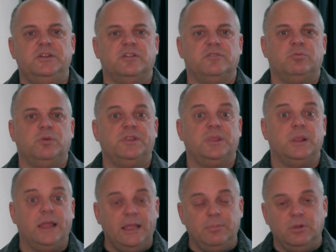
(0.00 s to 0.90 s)
deals with
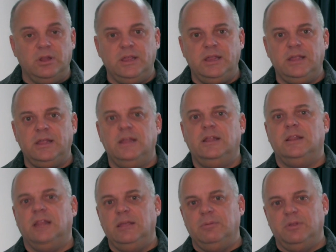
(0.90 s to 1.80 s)
labeling,
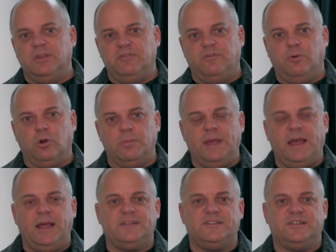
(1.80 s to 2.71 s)
labeling
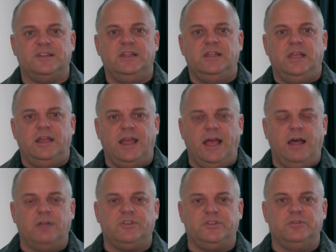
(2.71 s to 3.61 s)
formats, and
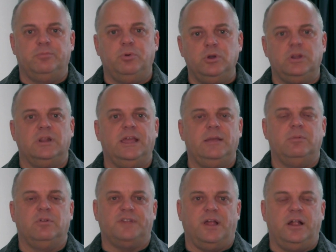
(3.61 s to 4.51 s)
how to put
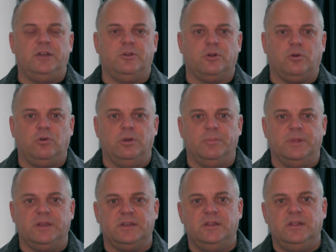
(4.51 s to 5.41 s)
labels on your
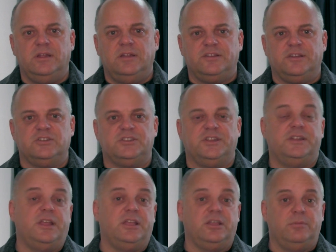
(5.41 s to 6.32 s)
equipment such
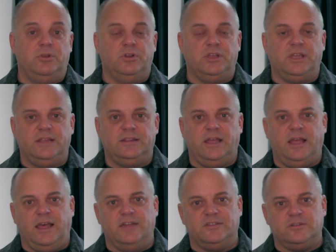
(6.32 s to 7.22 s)
that they communicate the
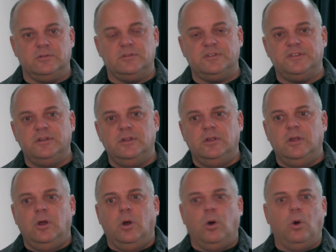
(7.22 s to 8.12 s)
hazards.
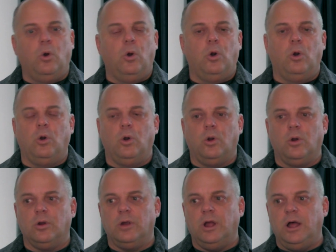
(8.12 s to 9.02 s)

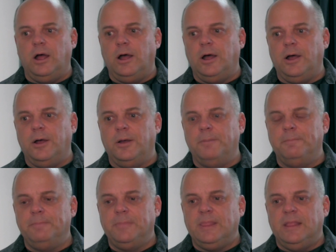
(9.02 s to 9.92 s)
Or
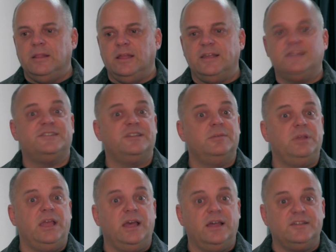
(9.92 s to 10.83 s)
um, like
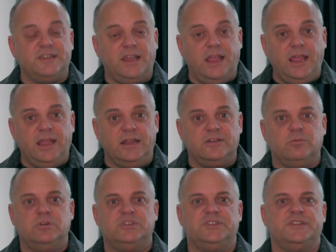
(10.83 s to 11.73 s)
SEMI S8,
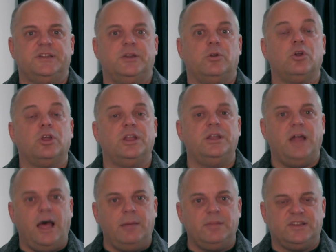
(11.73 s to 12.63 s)
which is an
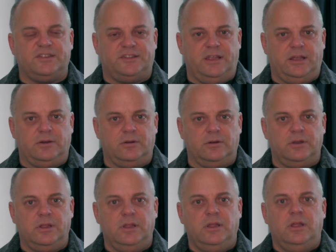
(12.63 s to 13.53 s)
ergonomic
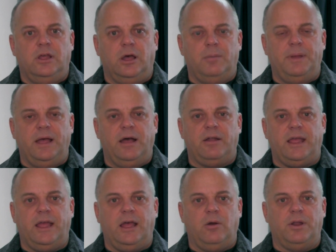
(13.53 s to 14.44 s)
standard
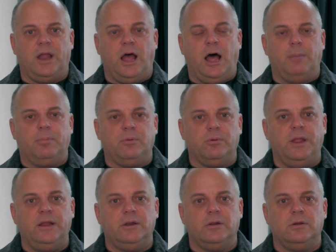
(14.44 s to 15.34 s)
about how an
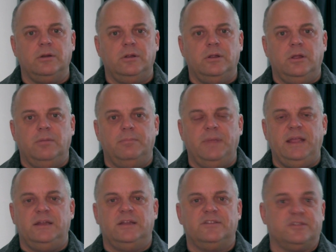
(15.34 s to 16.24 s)
operator,
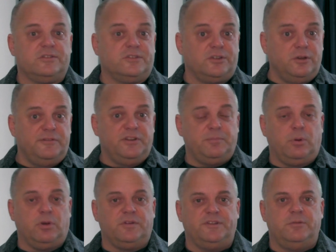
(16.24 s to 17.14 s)
maintenance, or service
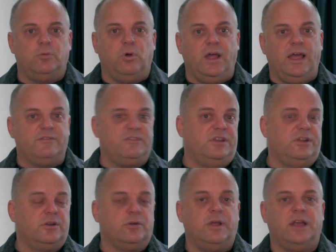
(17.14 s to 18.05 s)
person will have to
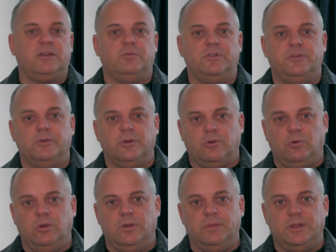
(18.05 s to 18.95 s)
interact with your
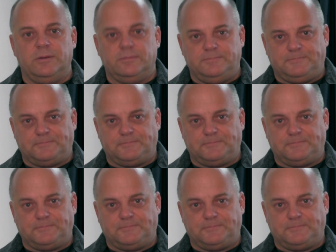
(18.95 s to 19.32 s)
equipment.